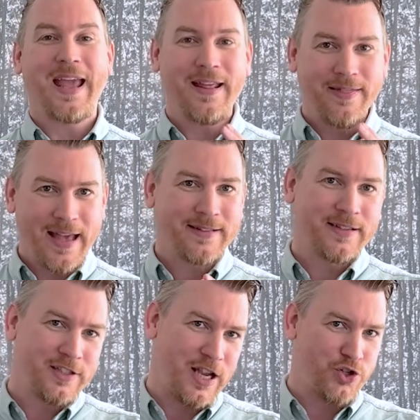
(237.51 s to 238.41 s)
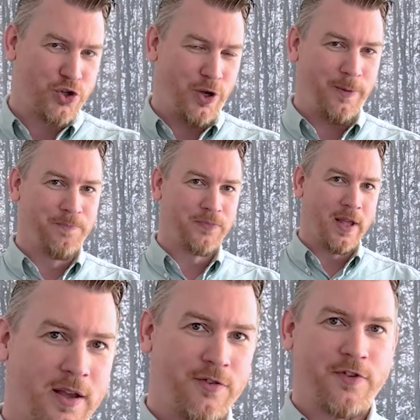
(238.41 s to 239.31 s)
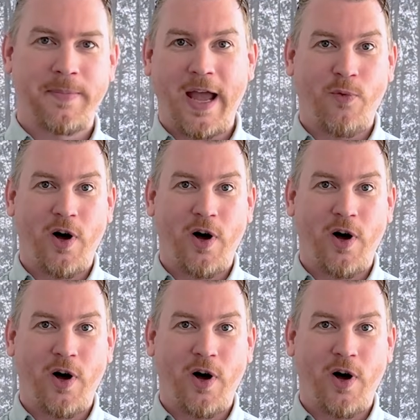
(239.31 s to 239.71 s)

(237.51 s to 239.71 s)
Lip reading: and that's intentional. From now